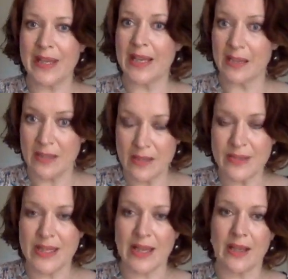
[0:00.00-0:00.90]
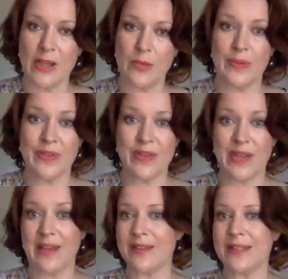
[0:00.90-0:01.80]
including human
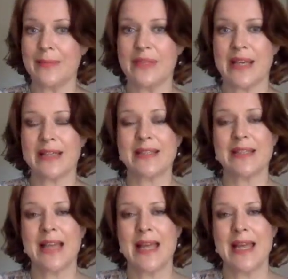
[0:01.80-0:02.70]
thinking subjects,